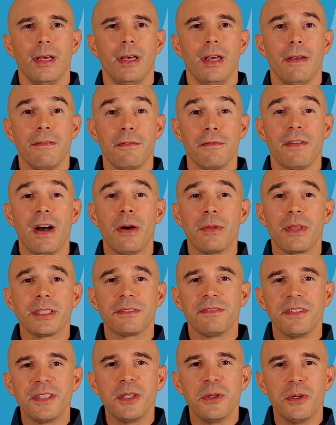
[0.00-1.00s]
If you found
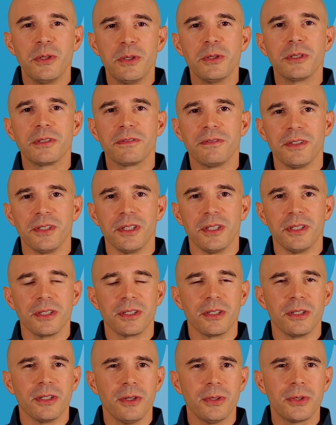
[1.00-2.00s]
this video useful,
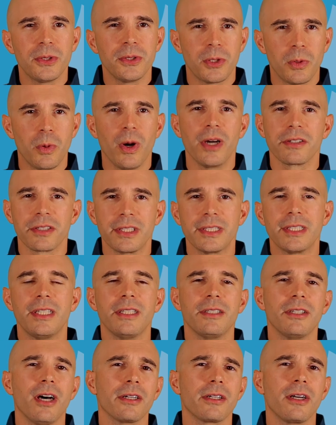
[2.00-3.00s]
go to quant
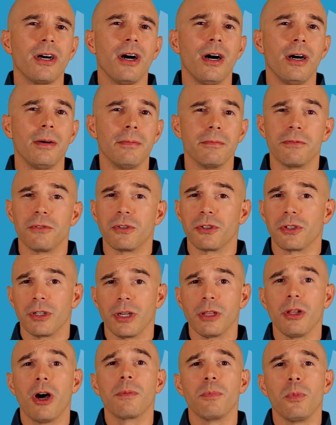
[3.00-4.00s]
reasoning dot com for
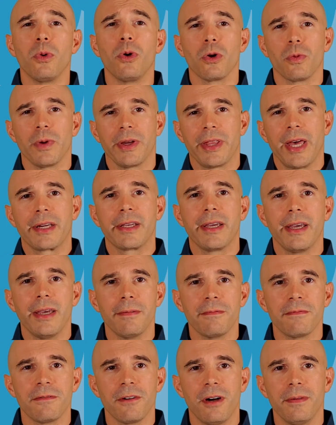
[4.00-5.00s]
a lot more where that
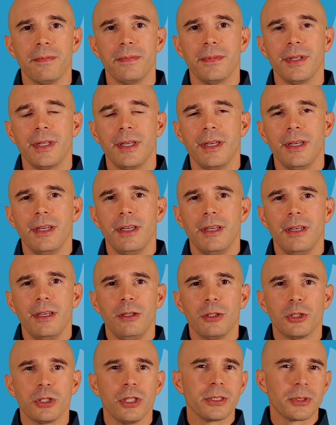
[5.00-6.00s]
came from.
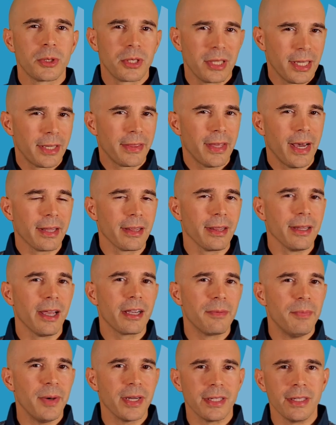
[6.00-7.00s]
You should also click that
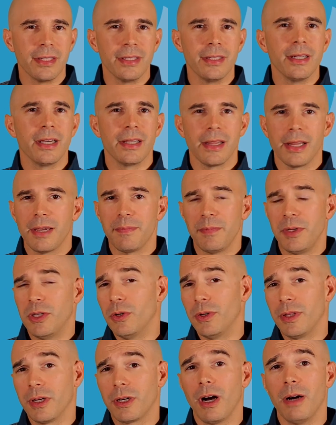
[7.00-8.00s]
like button and let me
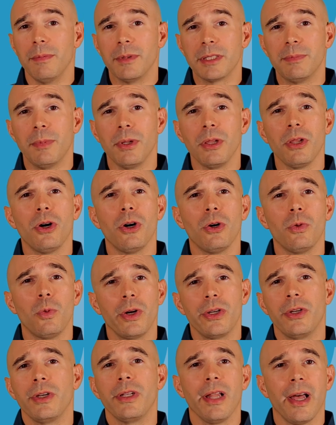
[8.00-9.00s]
know in the comments below
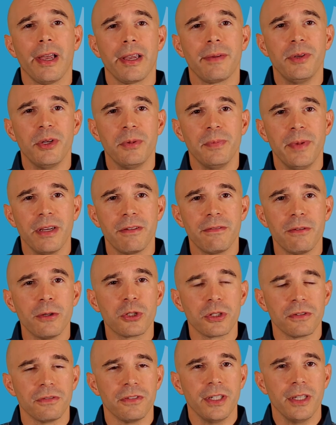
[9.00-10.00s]
what you'd like me to make
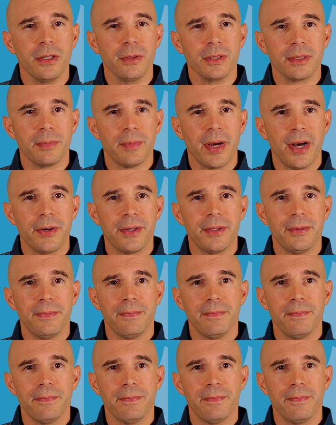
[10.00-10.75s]
future videos about.